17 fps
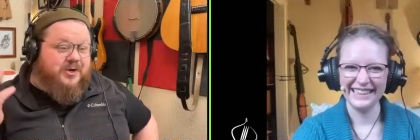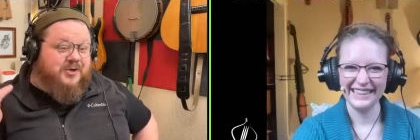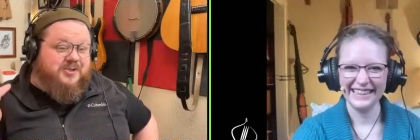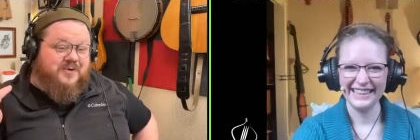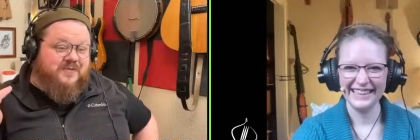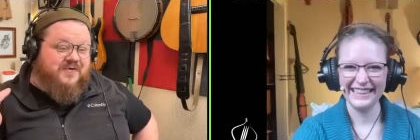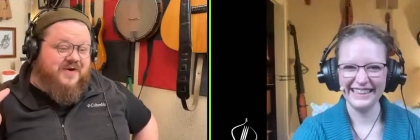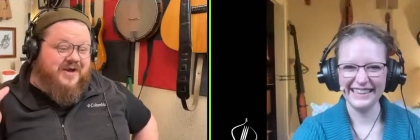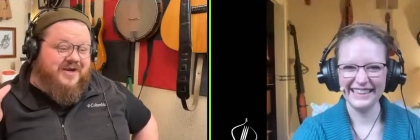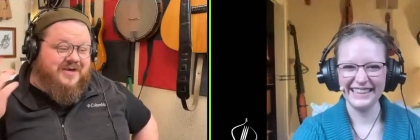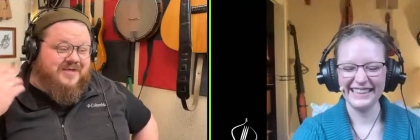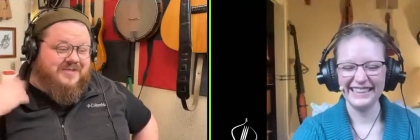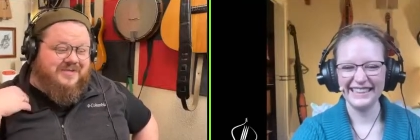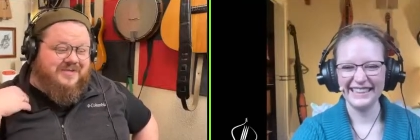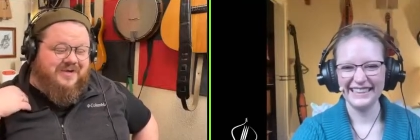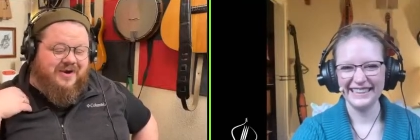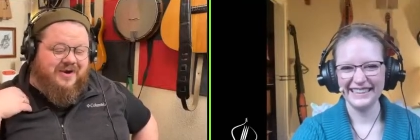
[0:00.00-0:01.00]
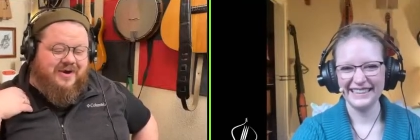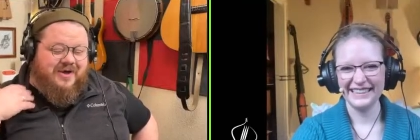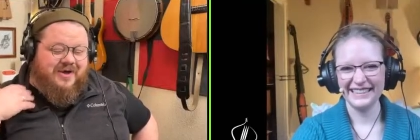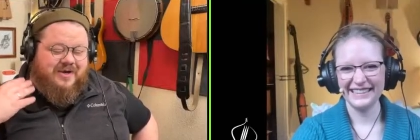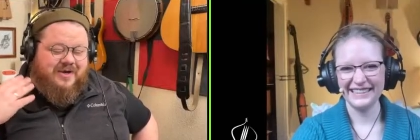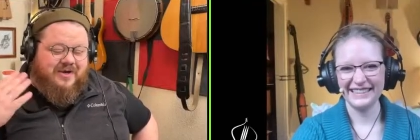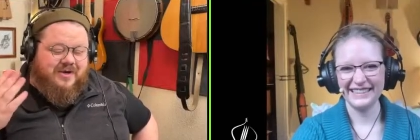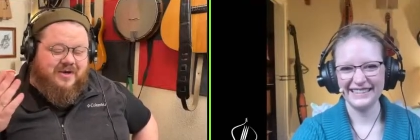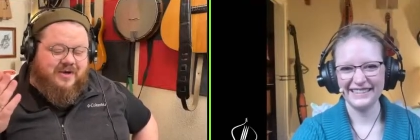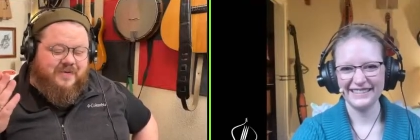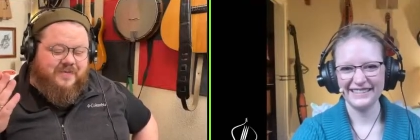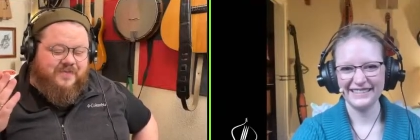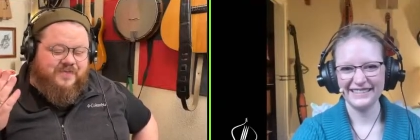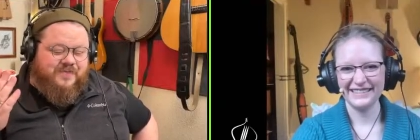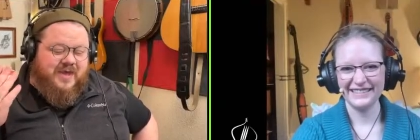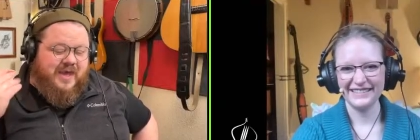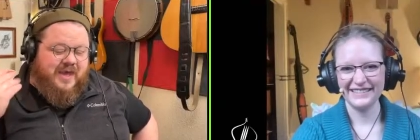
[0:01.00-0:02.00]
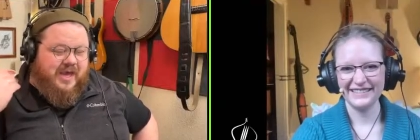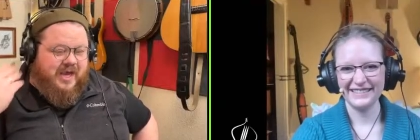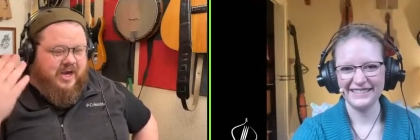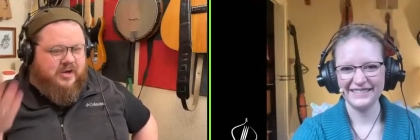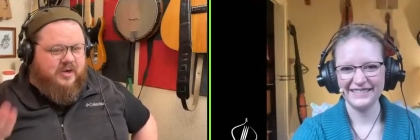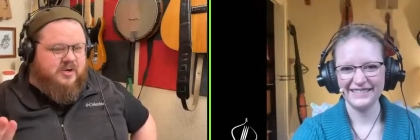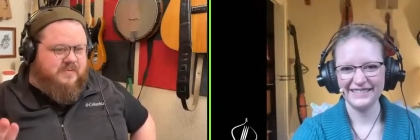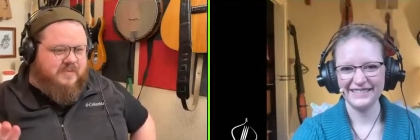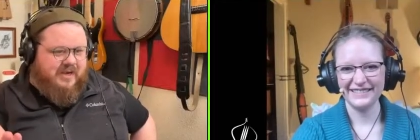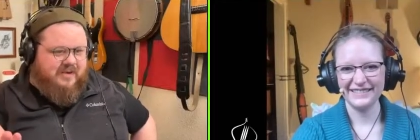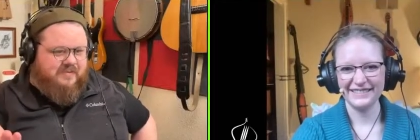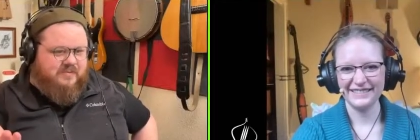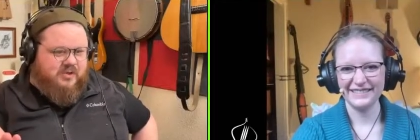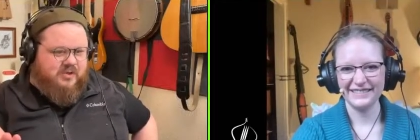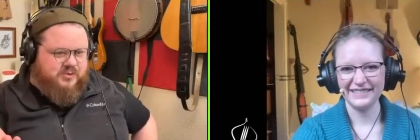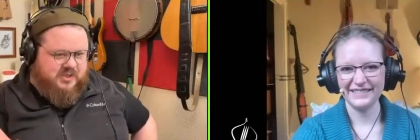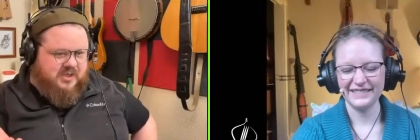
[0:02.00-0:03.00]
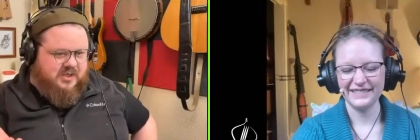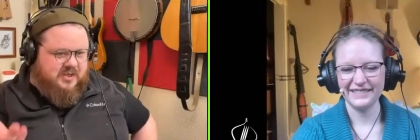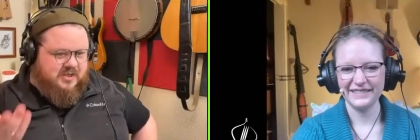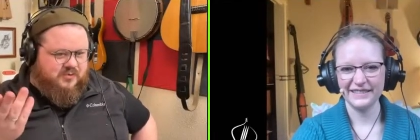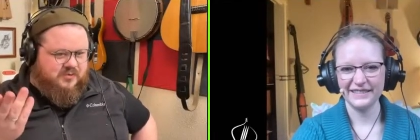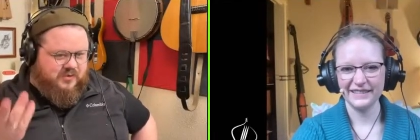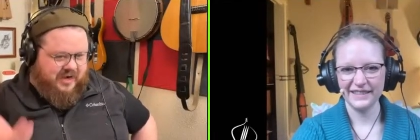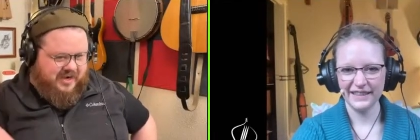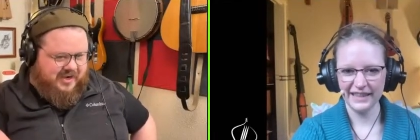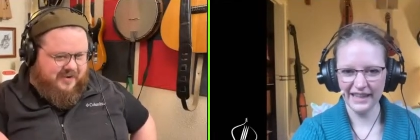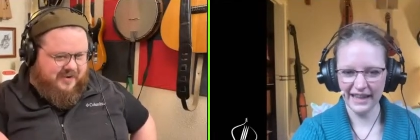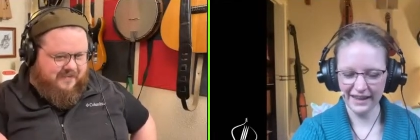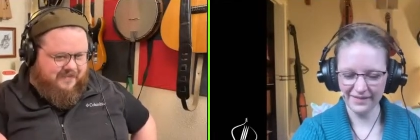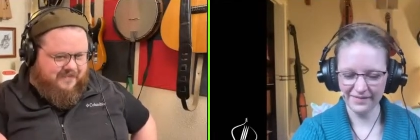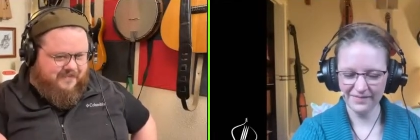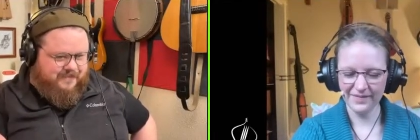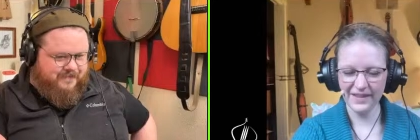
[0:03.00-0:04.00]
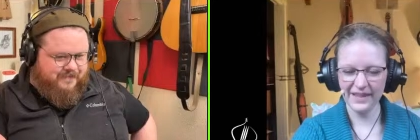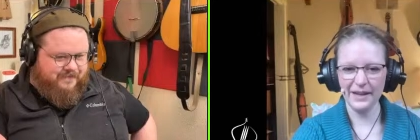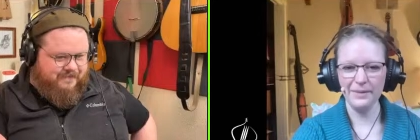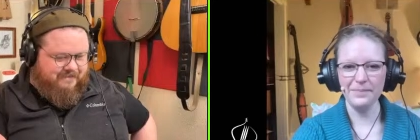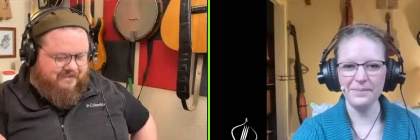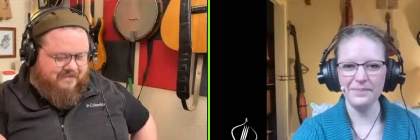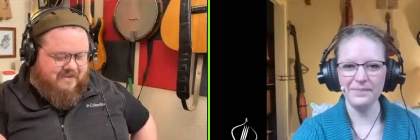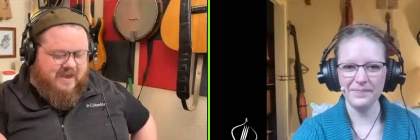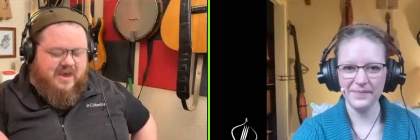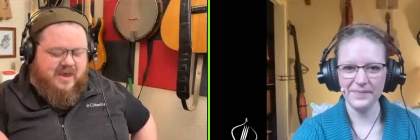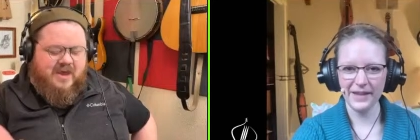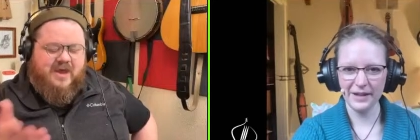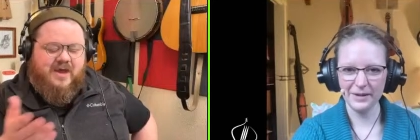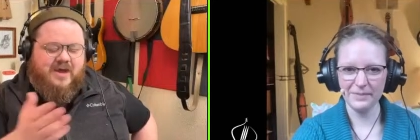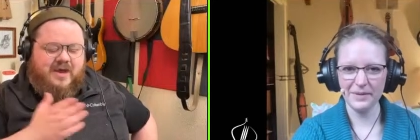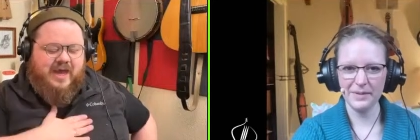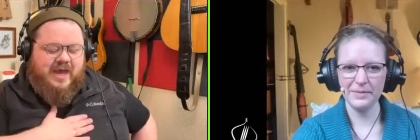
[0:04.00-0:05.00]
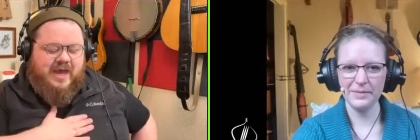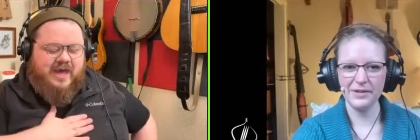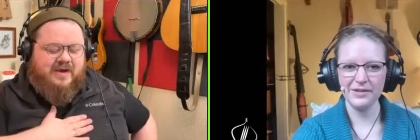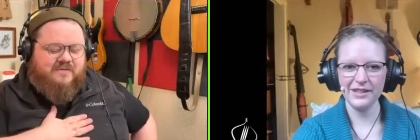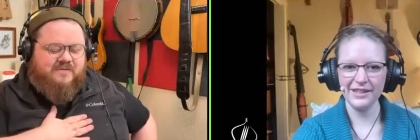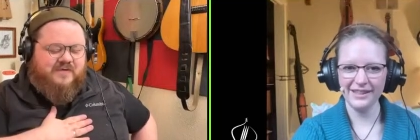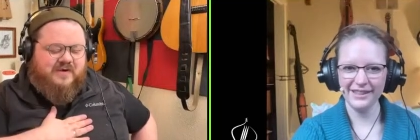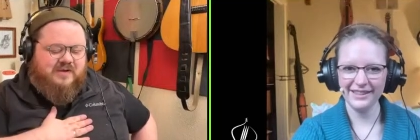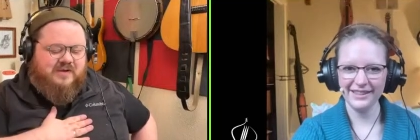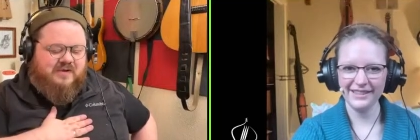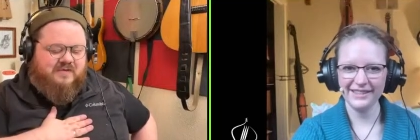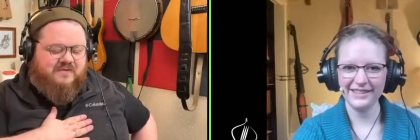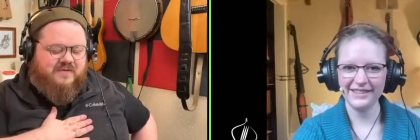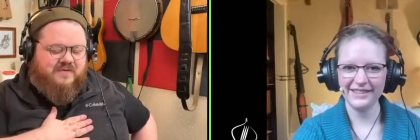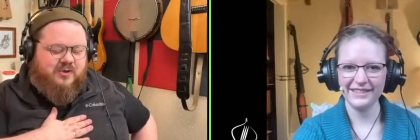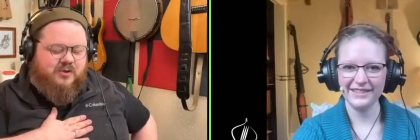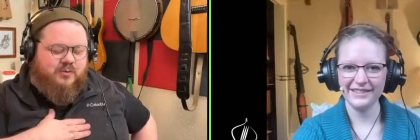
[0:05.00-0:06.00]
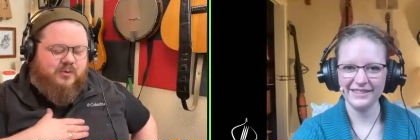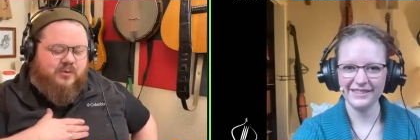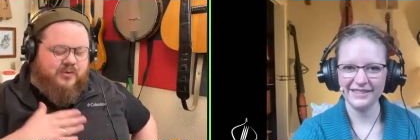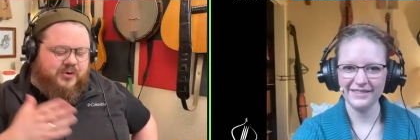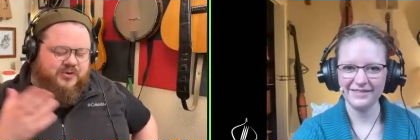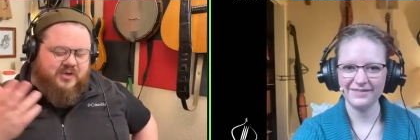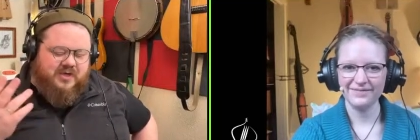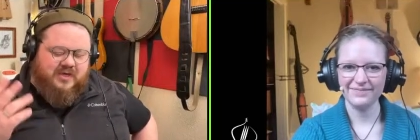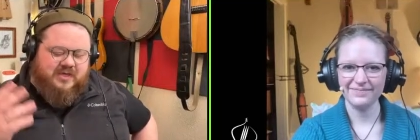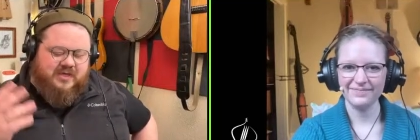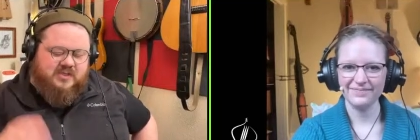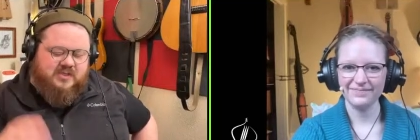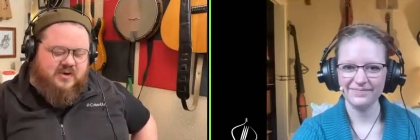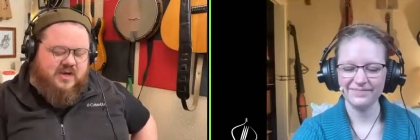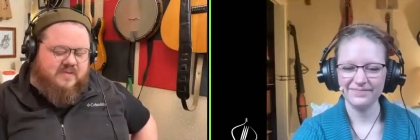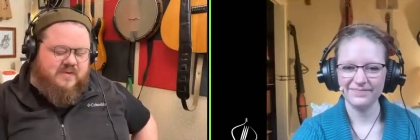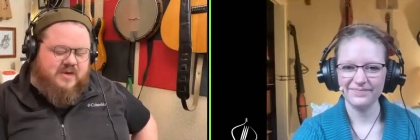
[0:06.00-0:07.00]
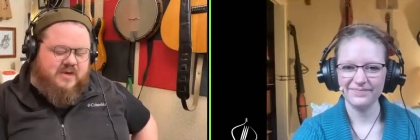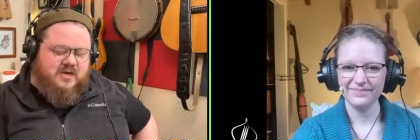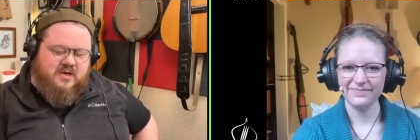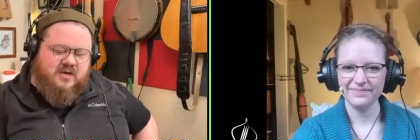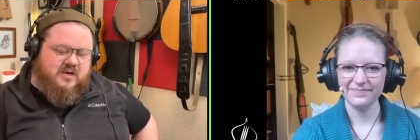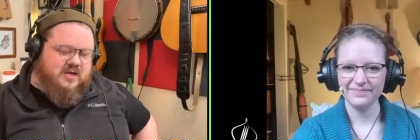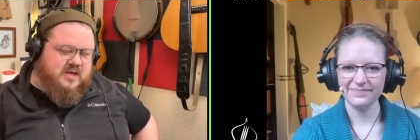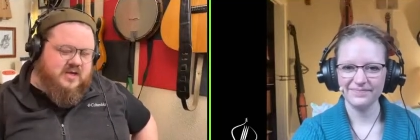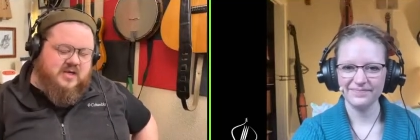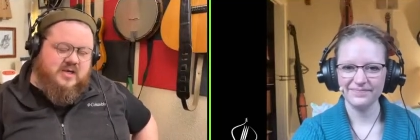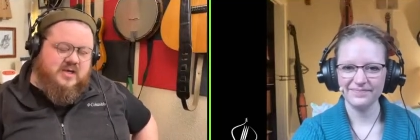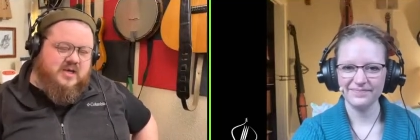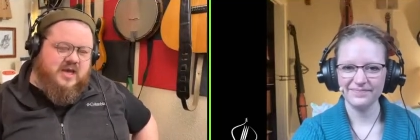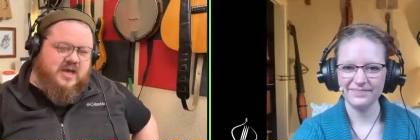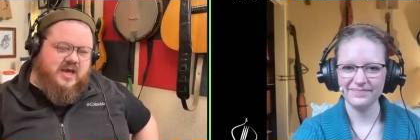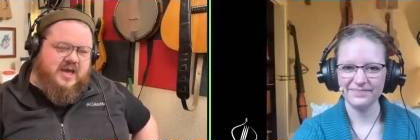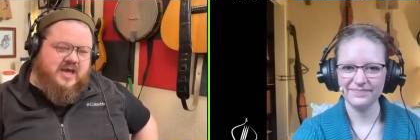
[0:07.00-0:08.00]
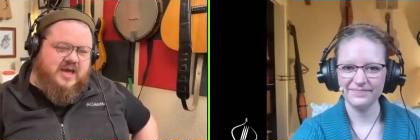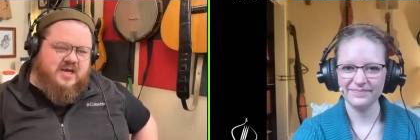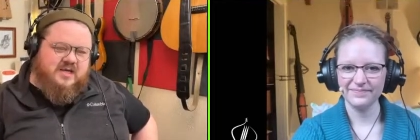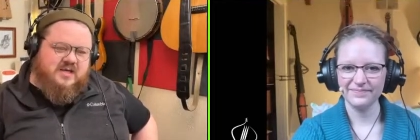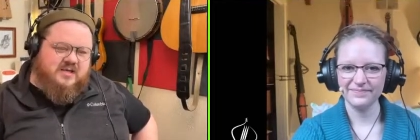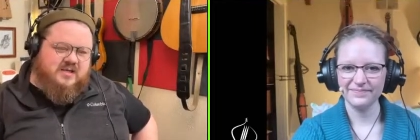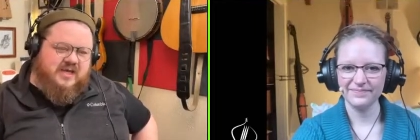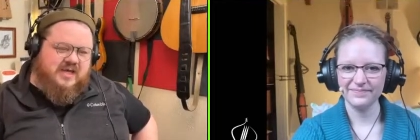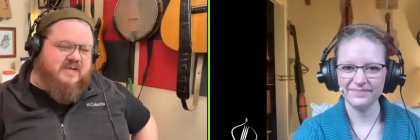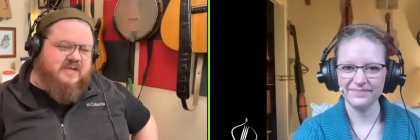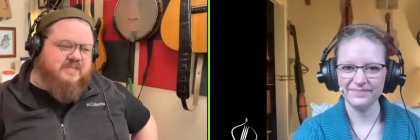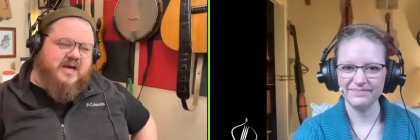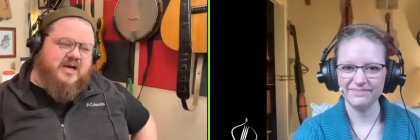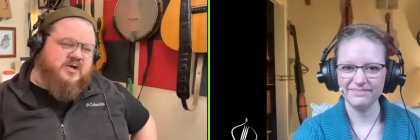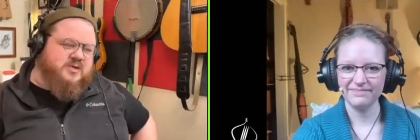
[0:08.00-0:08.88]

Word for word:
Speaker 1: also find us on um, Erin Mae Music, right? Yeah. Yep. Erin and Mae Music. and Phil. We're both on Instagram and on and you can buy